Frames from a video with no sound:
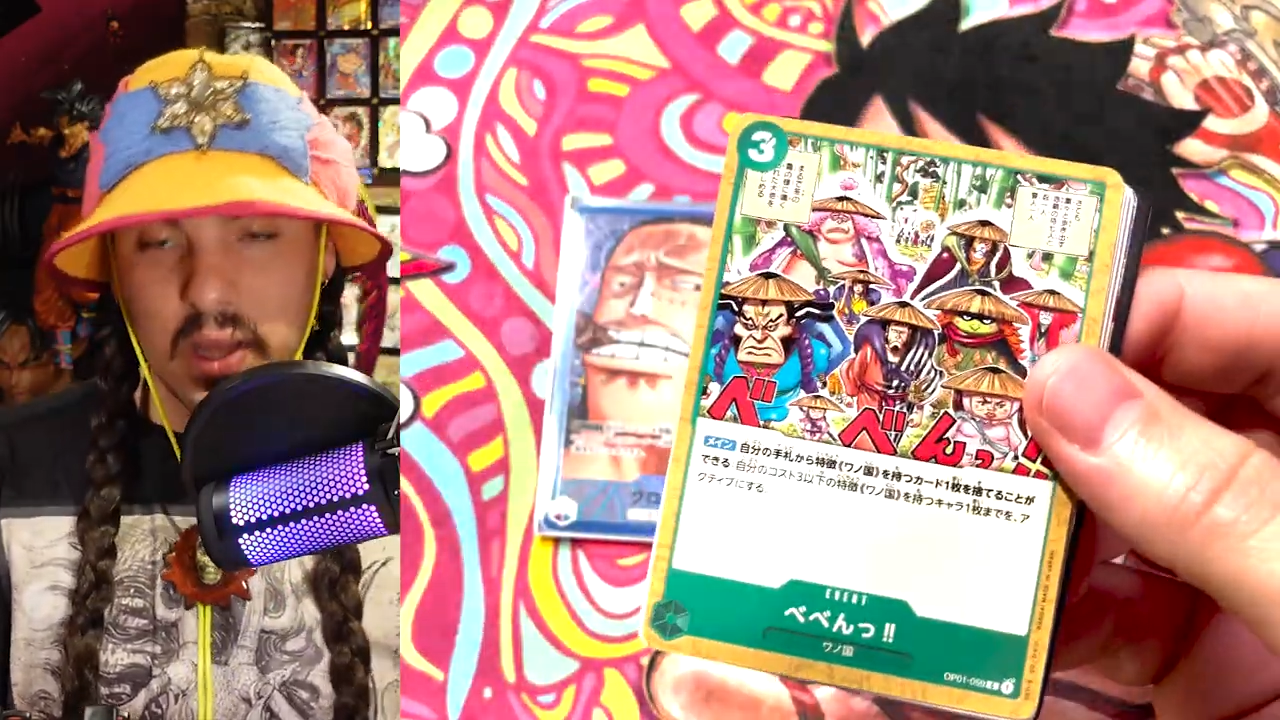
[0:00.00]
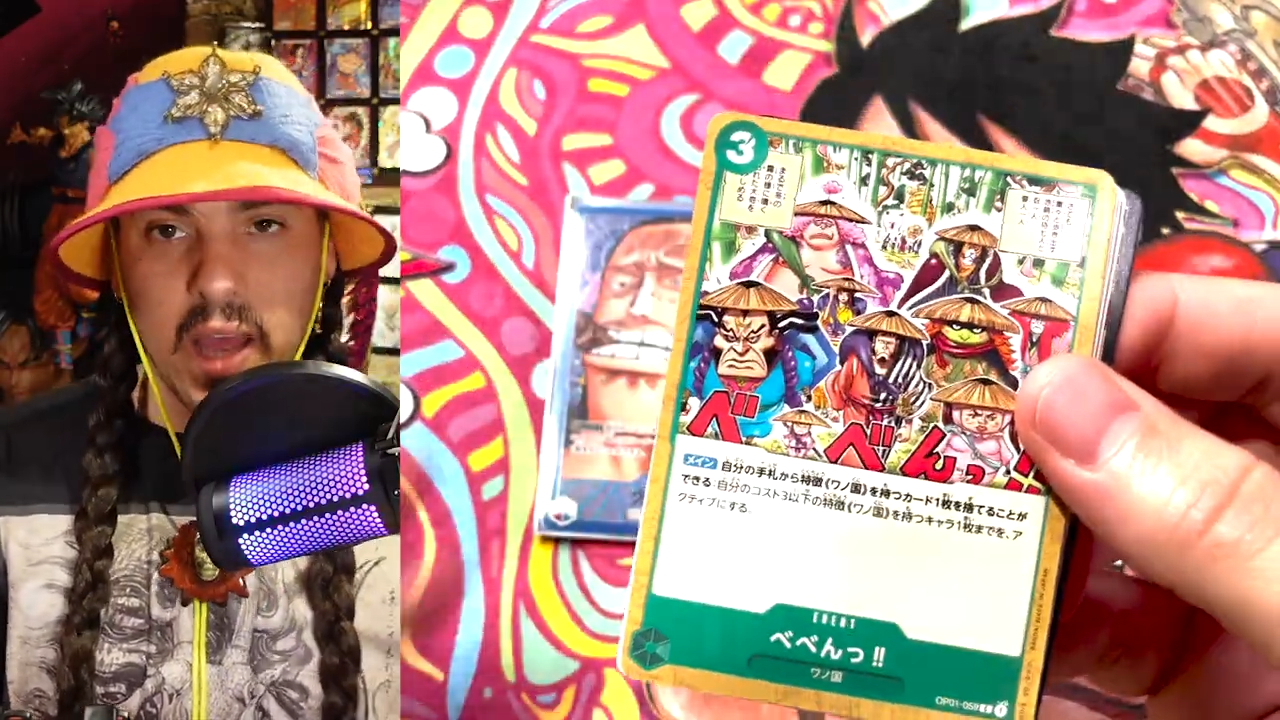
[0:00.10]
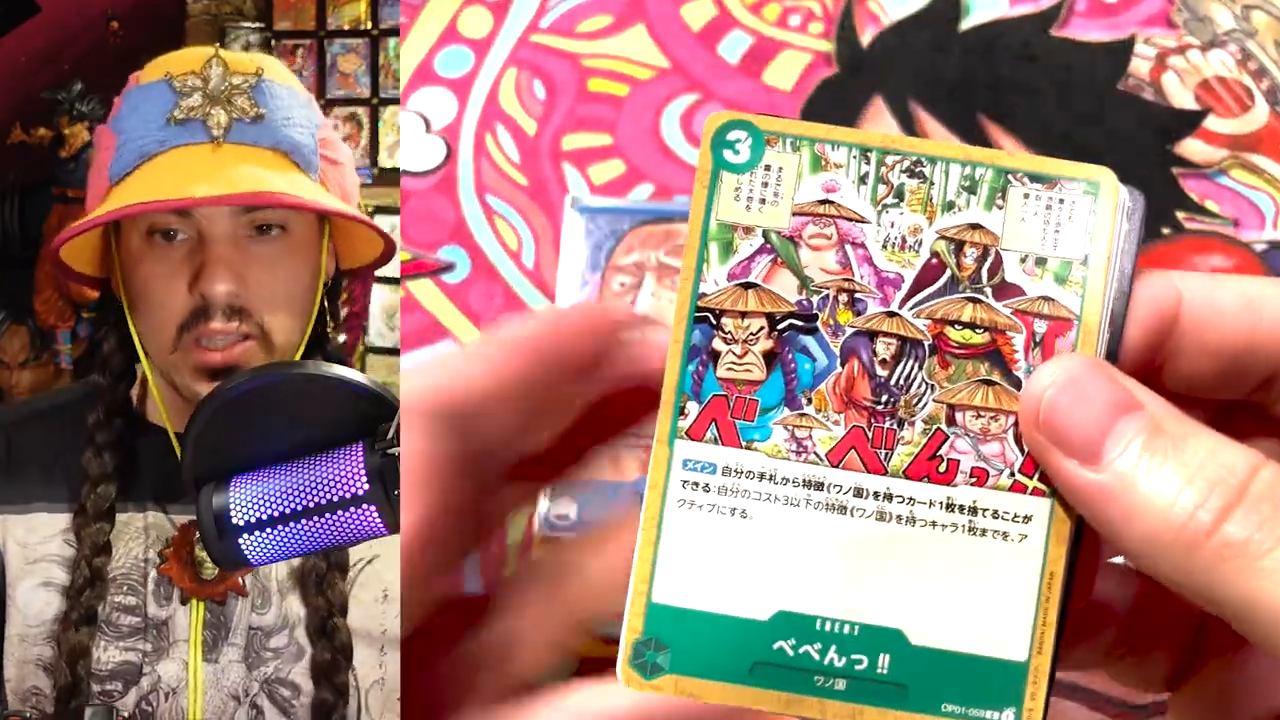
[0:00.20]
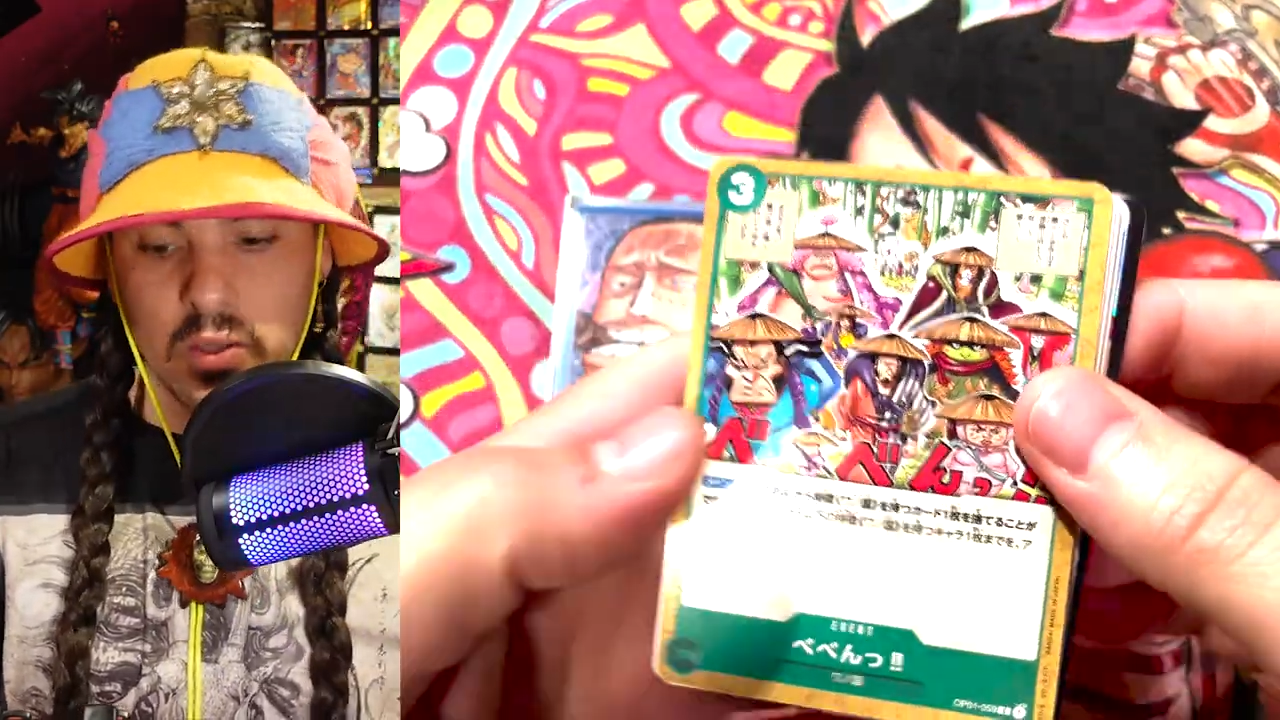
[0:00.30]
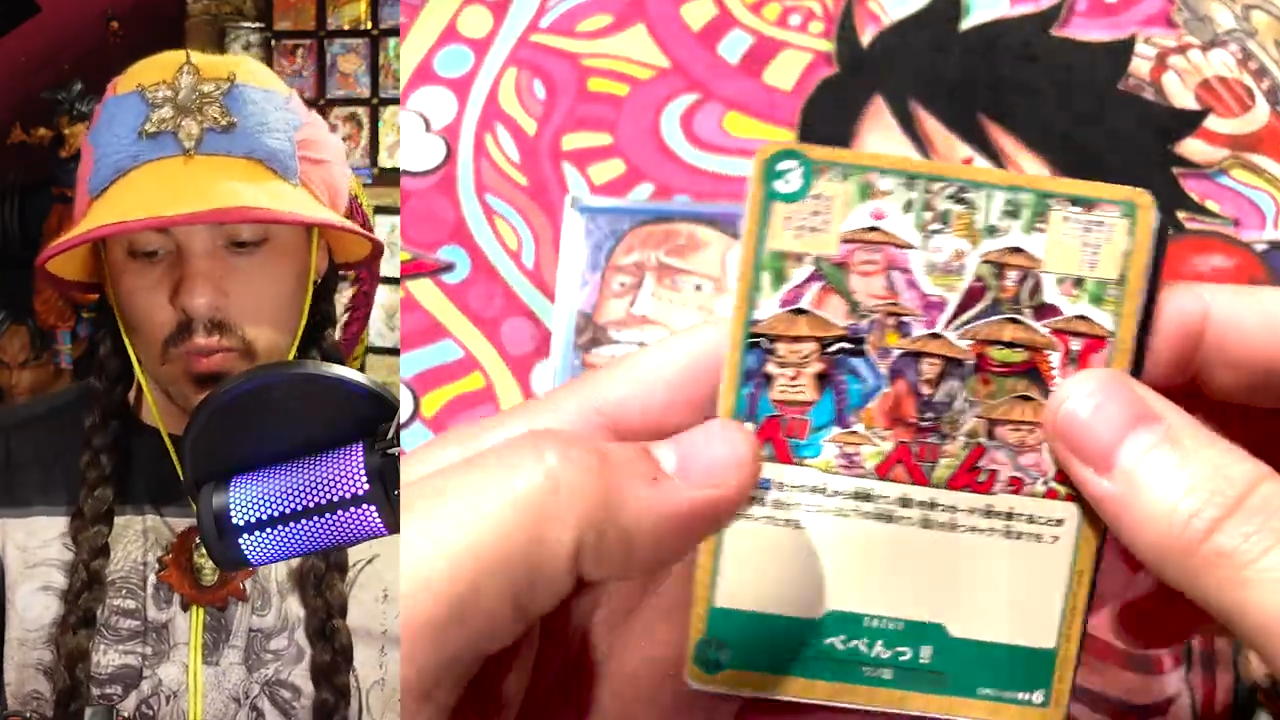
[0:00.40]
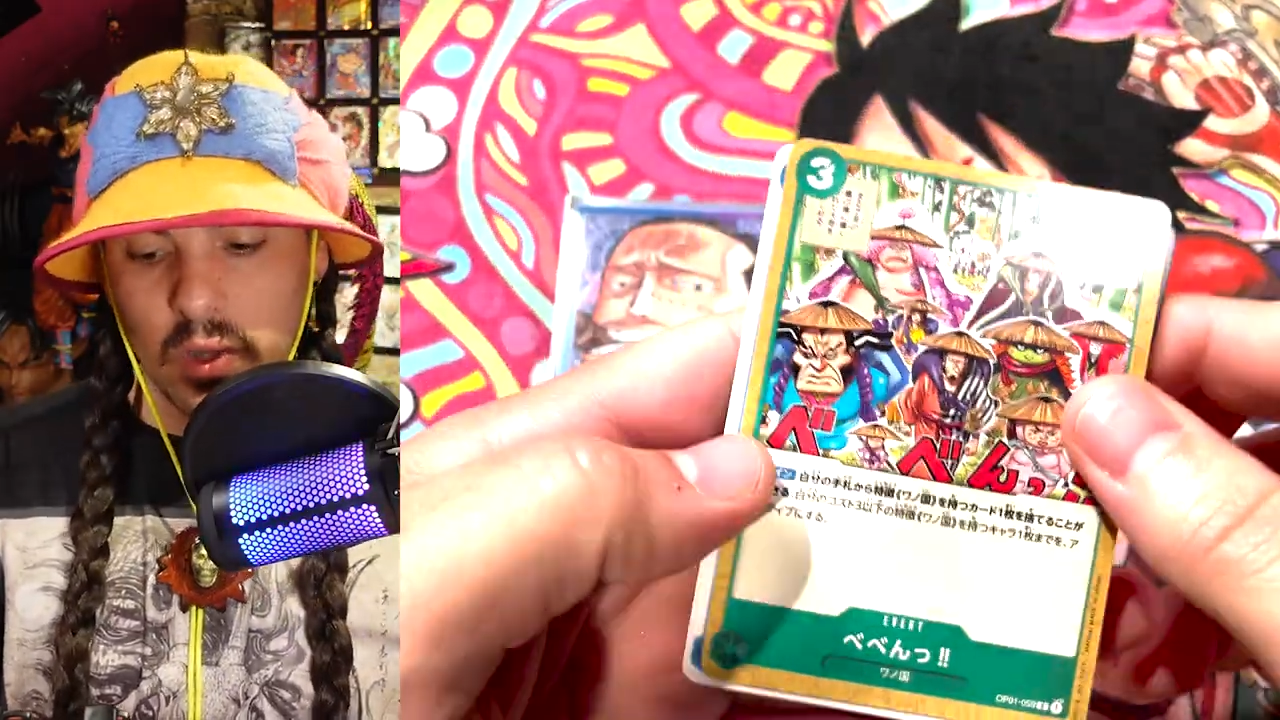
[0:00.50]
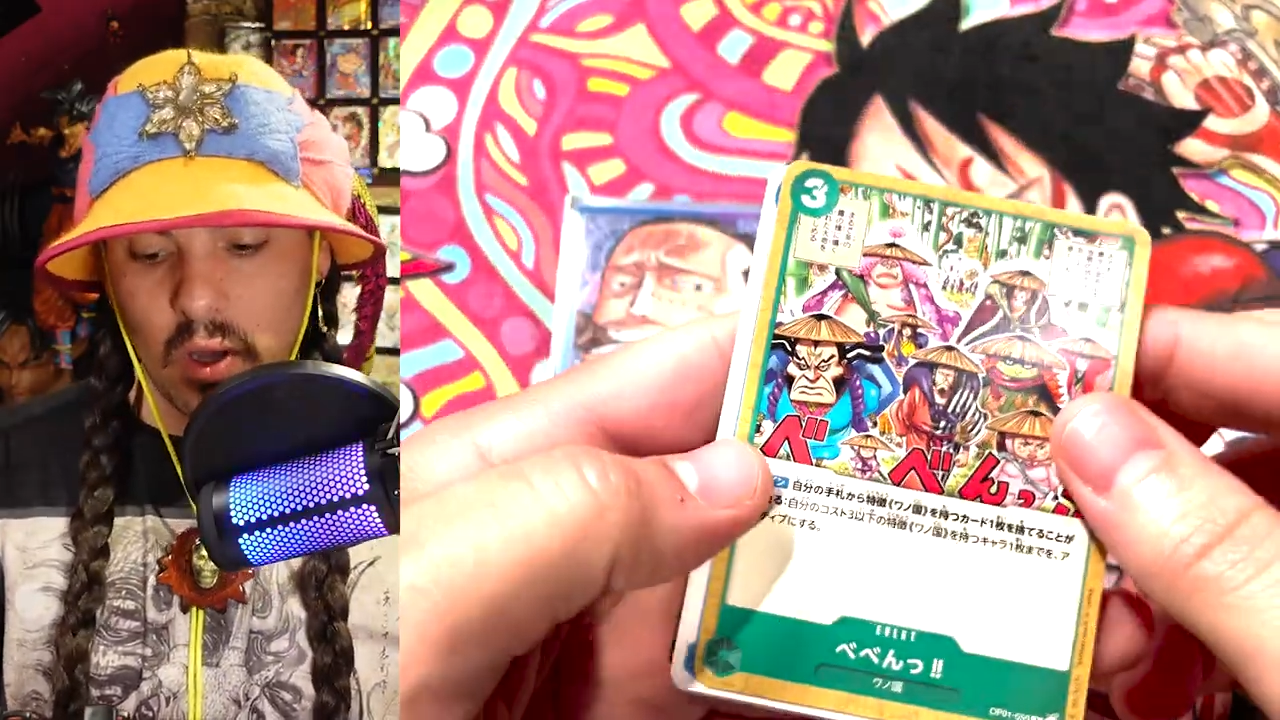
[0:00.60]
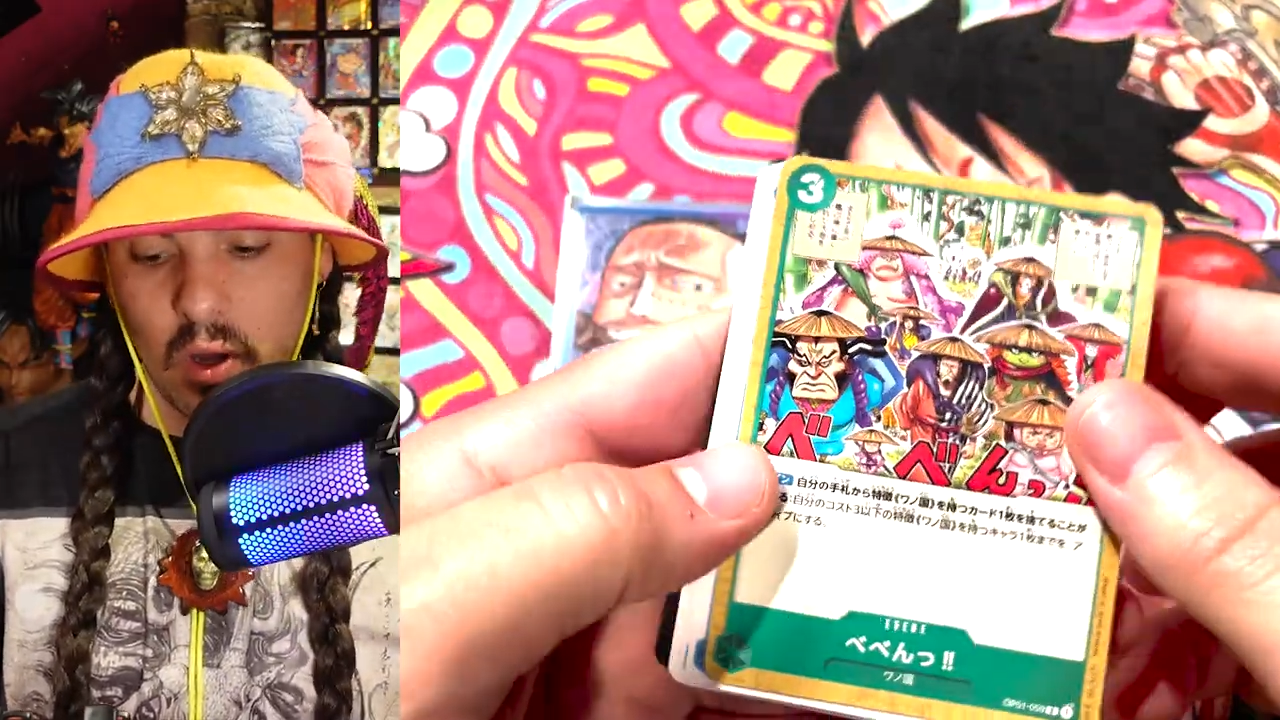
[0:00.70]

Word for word: and that's when the